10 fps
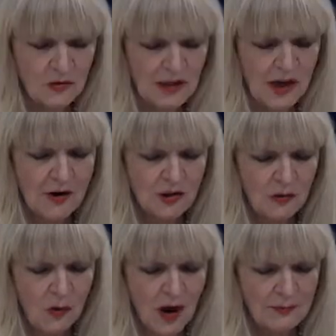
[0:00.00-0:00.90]
Your
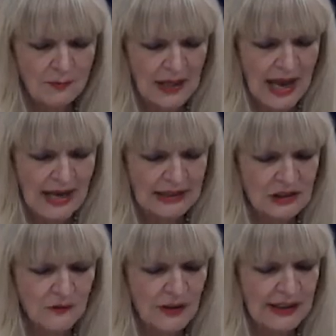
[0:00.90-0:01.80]
character, Juan Black,
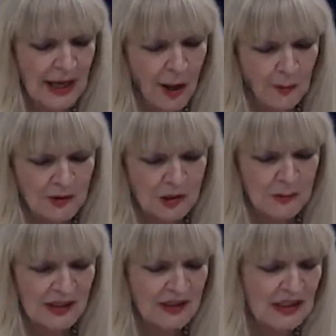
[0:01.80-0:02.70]
is feeling helpless
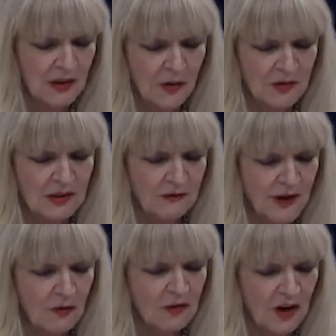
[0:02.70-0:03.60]
because he knows the
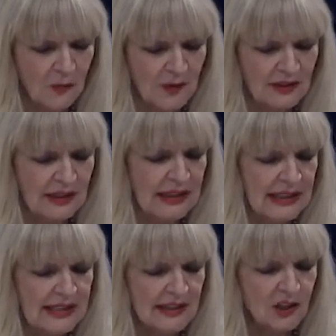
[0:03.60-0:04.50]
federal government can
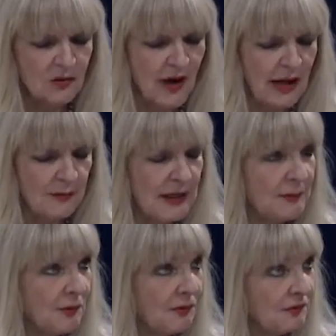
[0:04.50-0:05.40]
easily track
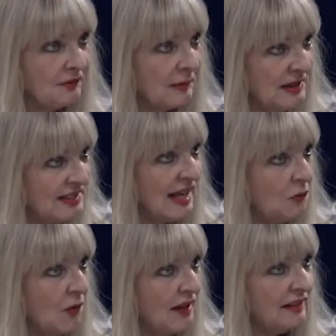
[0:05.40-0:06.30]
people. I mean, is that
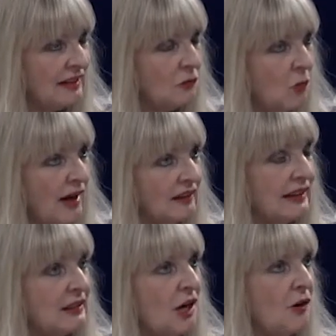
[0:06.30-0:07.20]

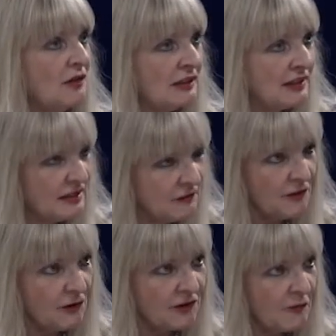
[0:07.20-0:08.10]
widely known? Can the
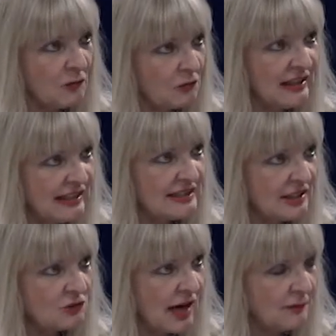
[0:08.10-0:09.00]
federal government really
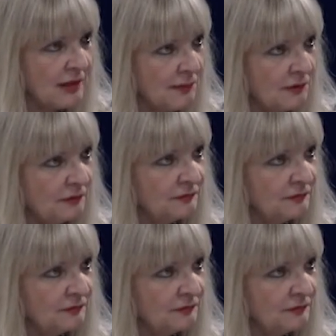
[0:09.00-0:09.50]
easily track people?